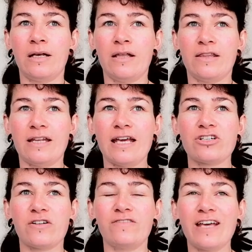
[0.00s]

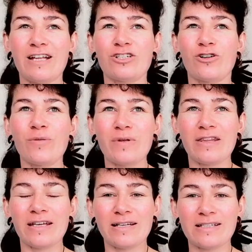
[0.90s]
nature of
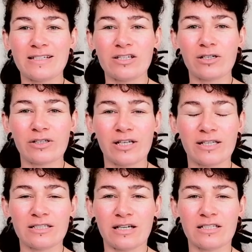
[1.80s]
naturopathy is to look at the
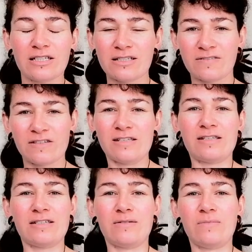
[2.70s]
digestive system